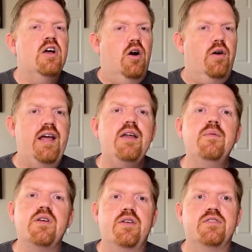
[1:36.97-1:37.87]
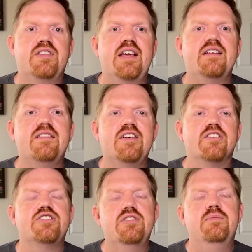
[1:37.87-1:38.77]
or any one of those things,
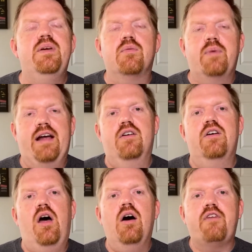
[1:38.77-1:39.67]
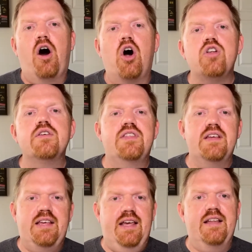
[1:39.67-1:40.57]
there should be a record of all of the
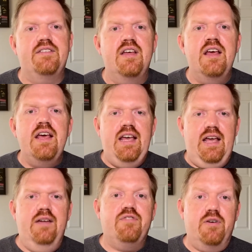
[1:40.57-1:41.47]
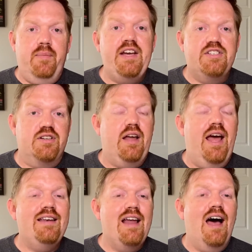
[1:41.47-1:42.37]
kids' information,
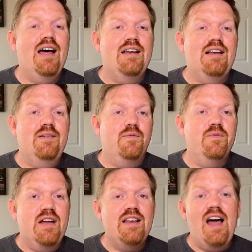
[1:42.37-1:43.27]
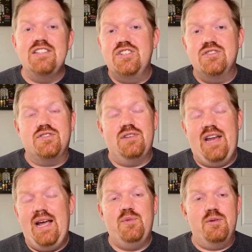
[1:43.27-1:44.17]
and not just their
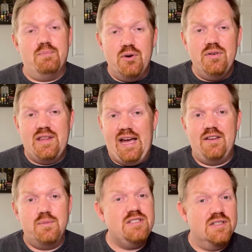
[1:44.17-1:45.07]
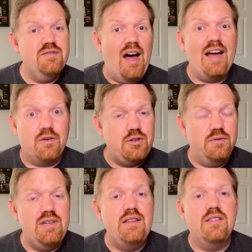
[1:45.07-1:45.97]
names and birthdays, which is vital.
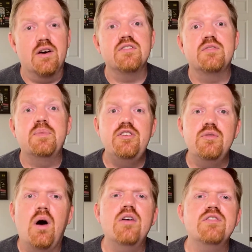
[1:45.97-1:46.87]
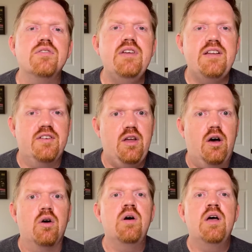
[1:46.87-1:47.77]
You need those, but you also need to
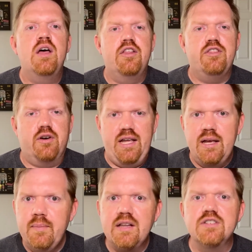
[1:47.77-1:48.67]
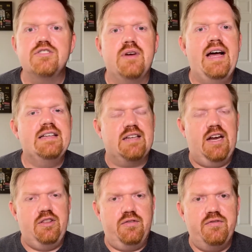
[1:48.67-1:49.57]
know their email address
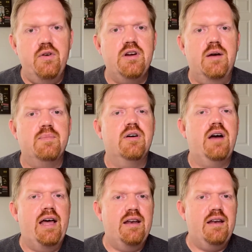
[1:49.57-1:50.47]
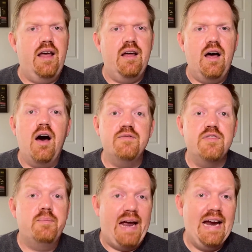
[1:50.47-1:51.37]
and their phone number and of
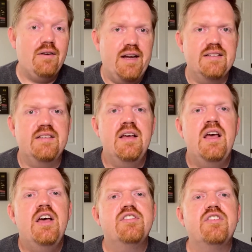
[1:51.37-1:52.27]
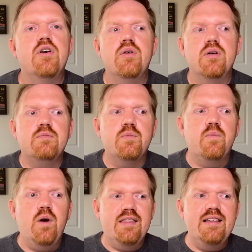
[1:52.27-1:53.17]
the parents. So
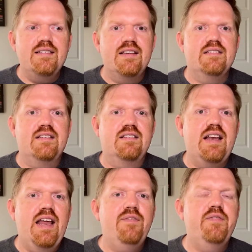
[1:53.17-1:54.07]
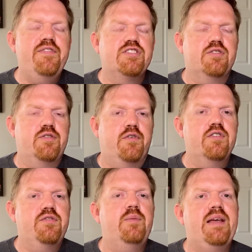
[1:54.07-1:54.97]
what this is that even if it's your
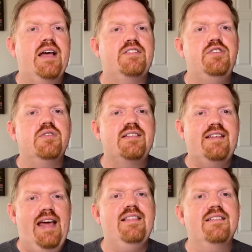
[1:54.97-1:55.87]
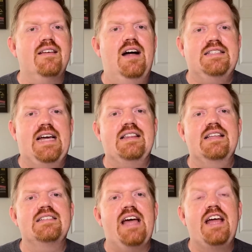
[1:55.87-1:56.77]
first VBS, you can take this contact
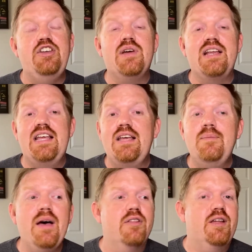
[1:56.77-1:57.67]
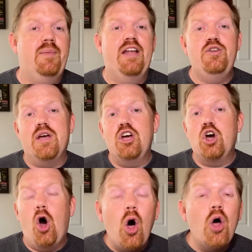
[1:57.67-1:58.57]
list and you can email them and you can
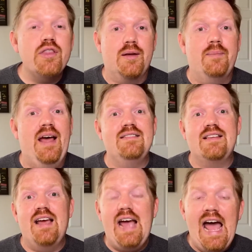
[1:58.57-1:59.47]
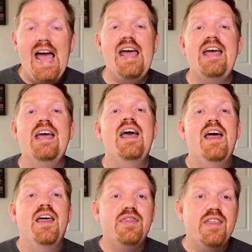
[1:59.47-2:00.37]
call them and say, hey,
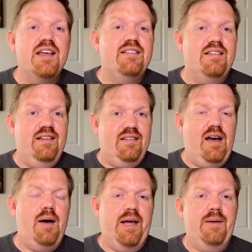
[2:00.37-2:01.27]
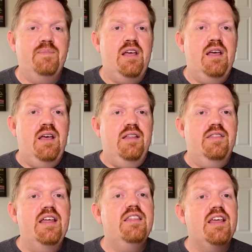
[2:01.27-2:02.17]
this is coming.
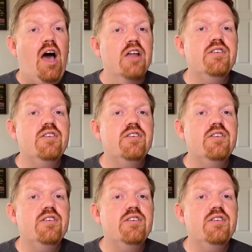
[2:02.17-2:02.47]
Then the other